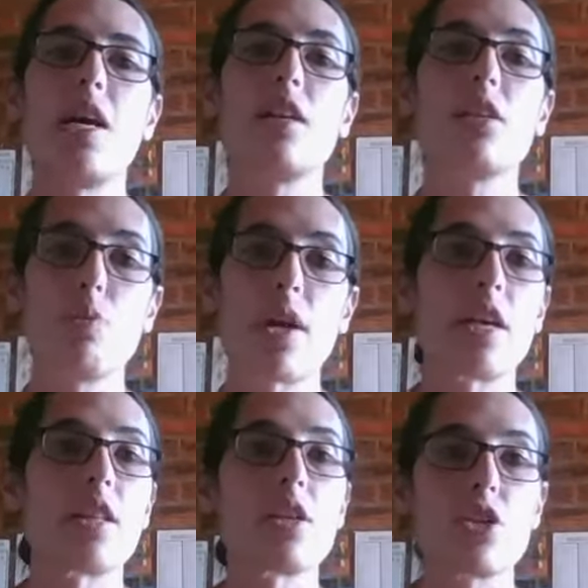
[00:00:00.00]
little one,
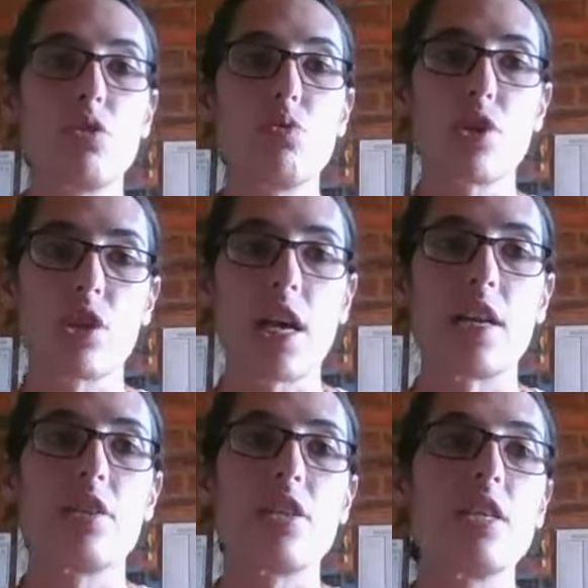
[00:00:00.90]
and then she'll also
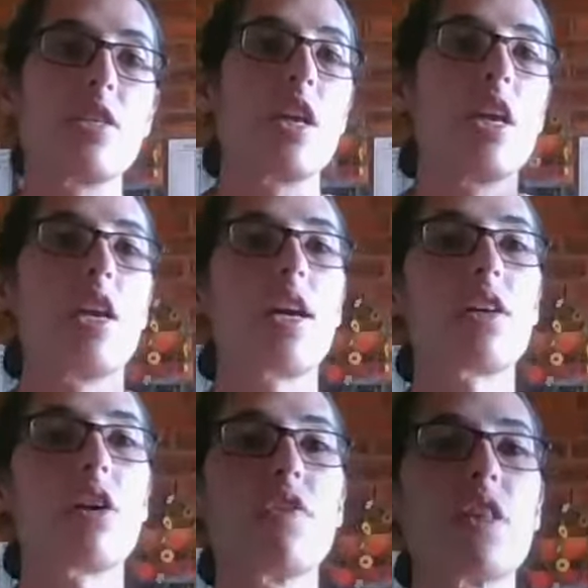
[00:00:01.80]
color these. Like
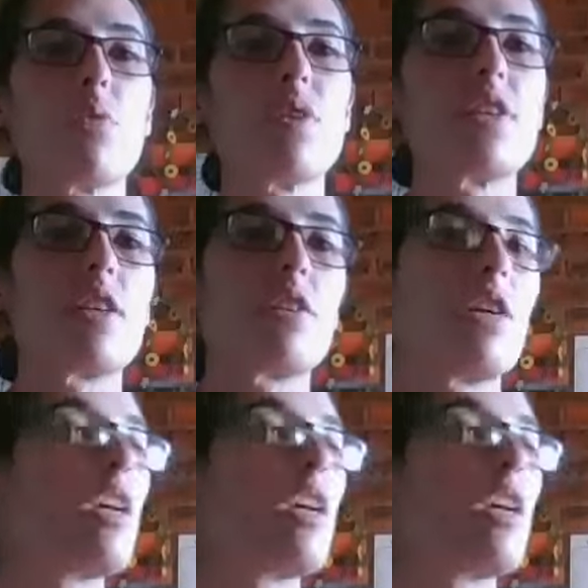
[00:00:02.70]
over there, we did